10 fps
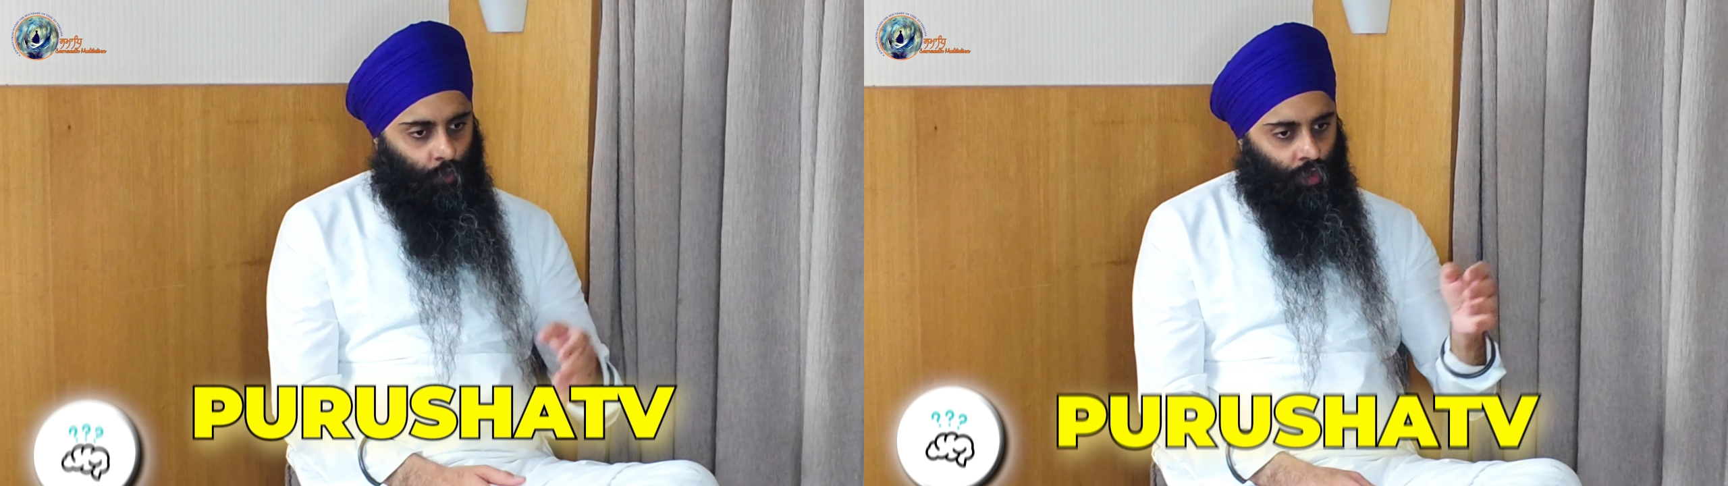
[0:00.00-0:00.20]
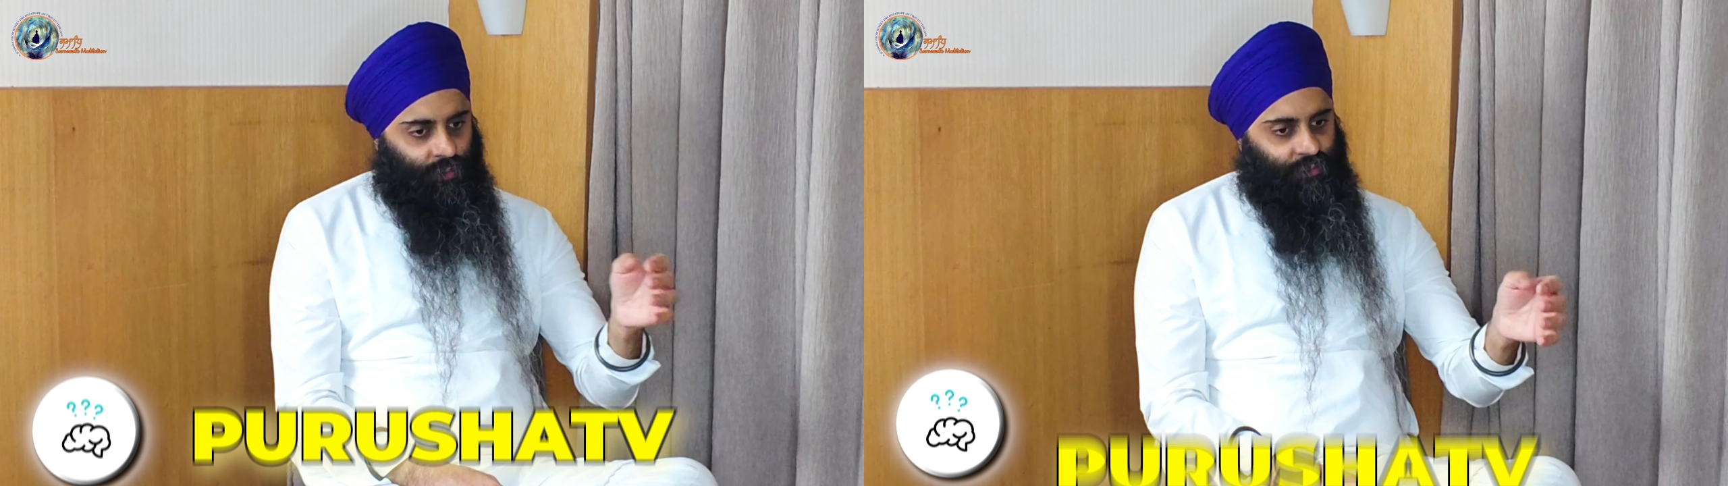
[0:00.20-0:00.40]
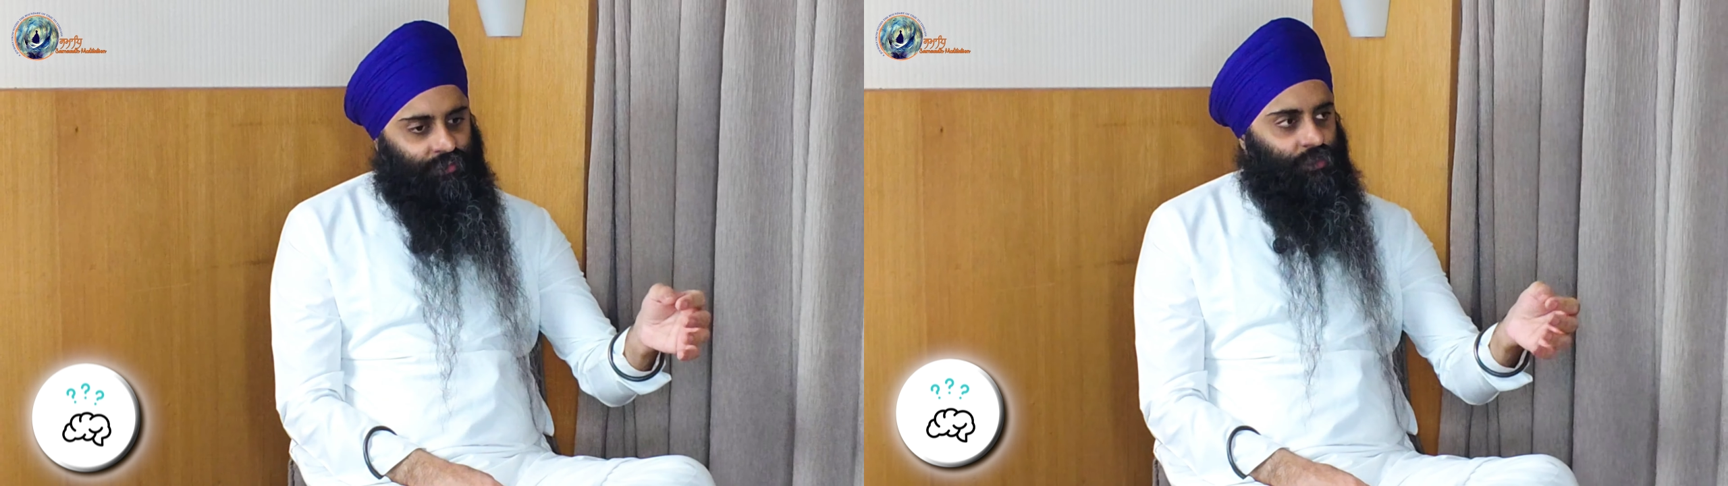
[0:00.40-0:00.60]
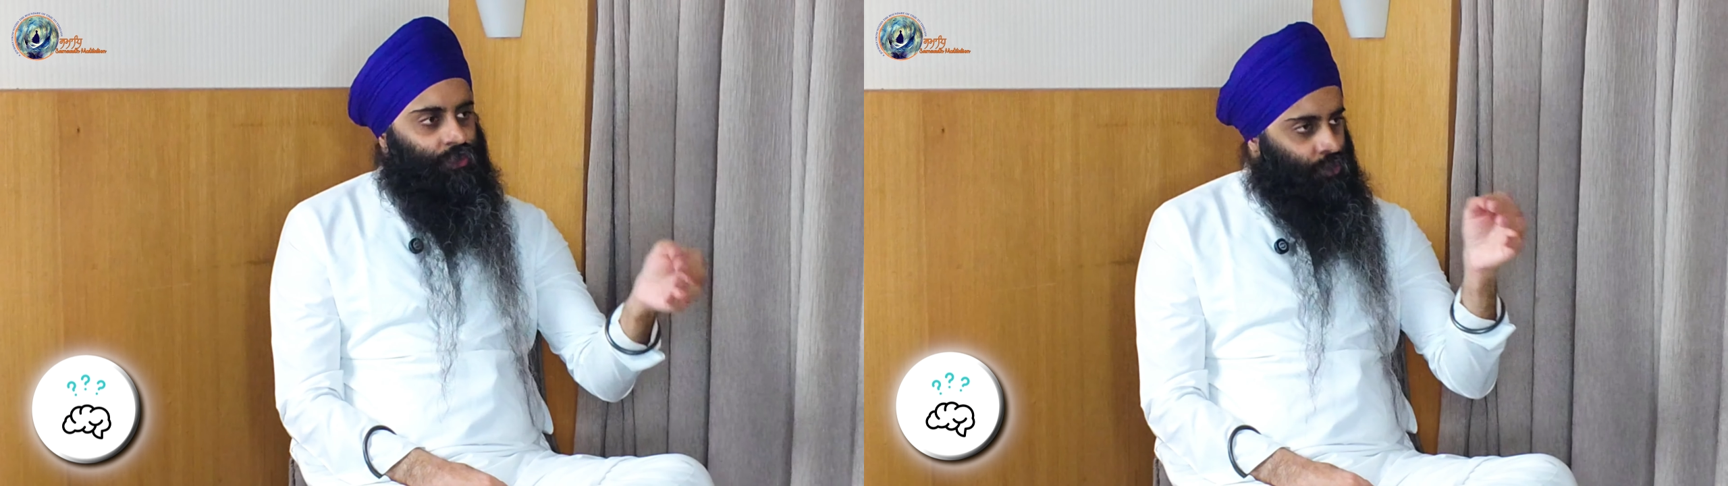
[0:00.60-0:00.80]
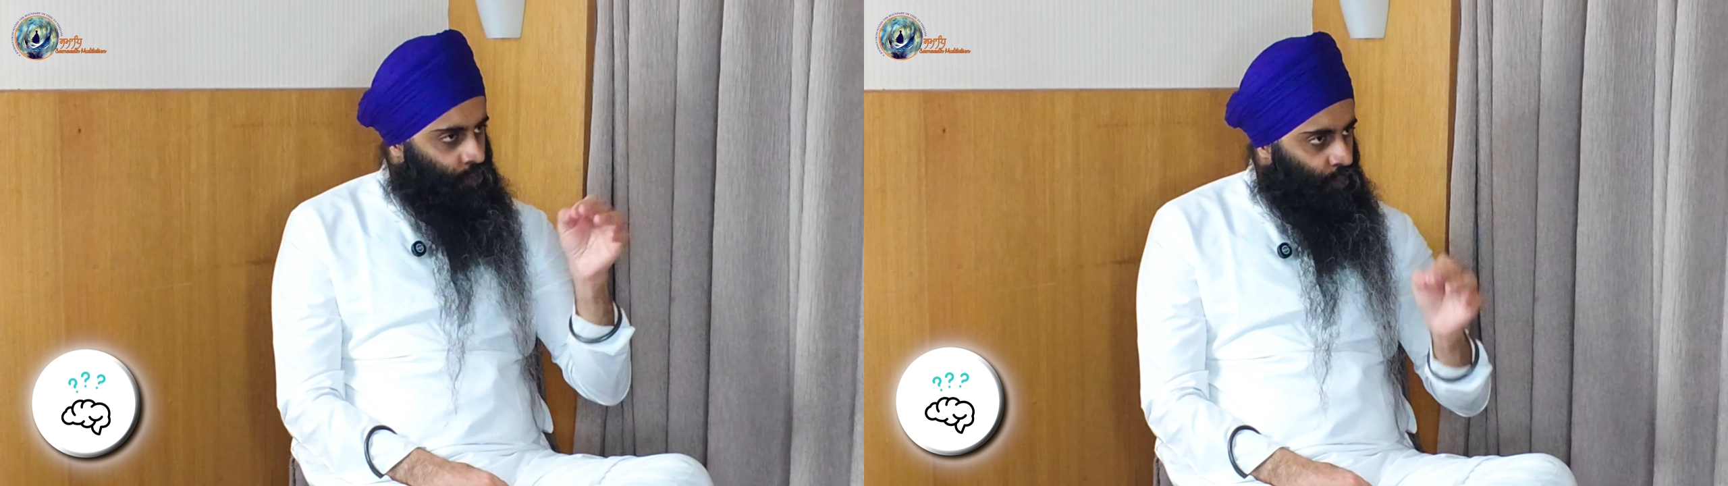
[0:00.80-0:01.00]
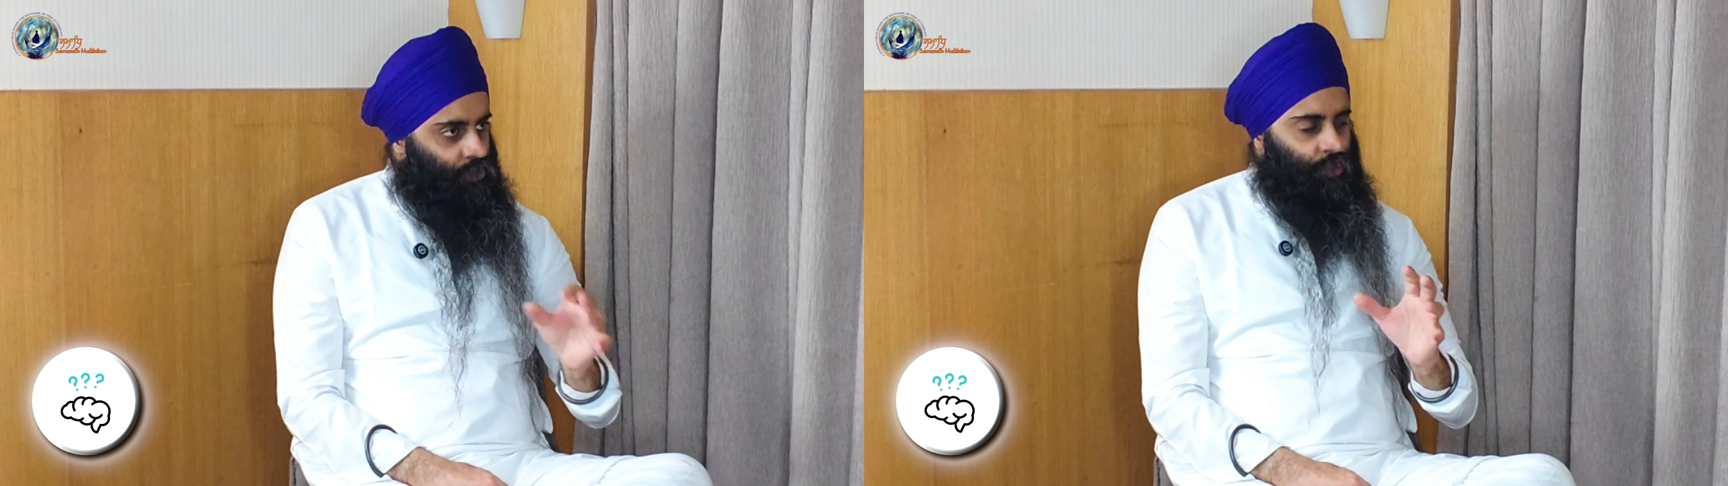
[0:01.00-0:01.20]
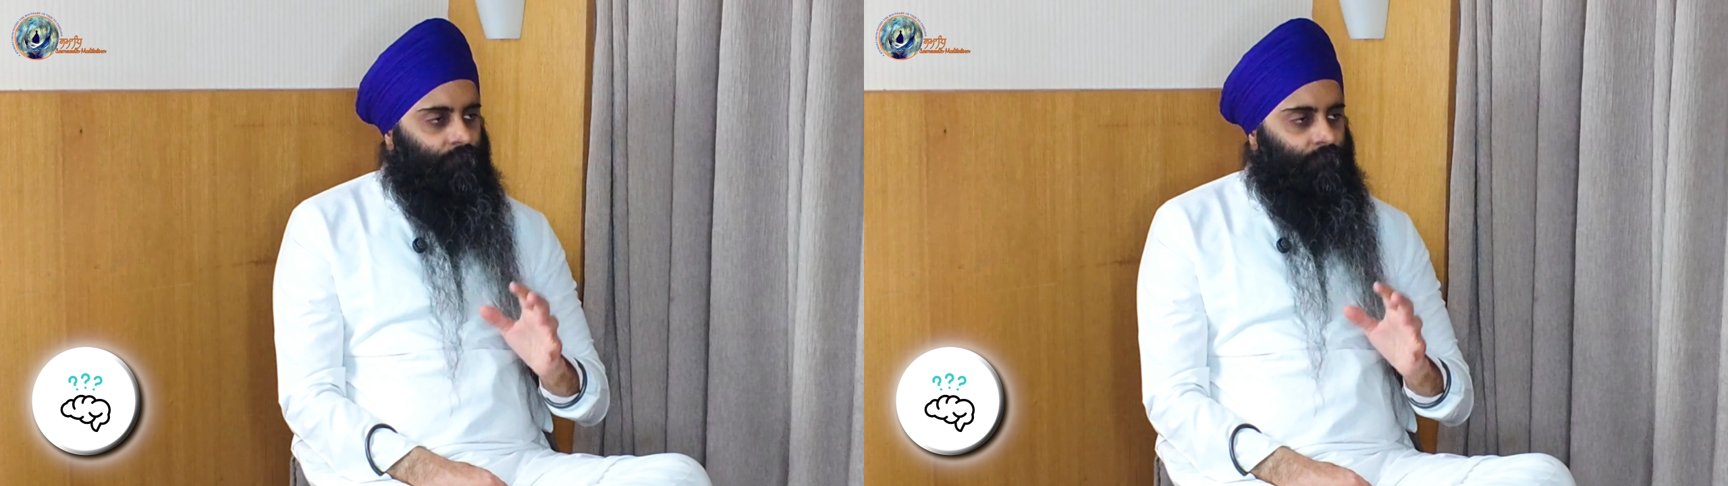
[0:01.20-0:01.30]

what is the source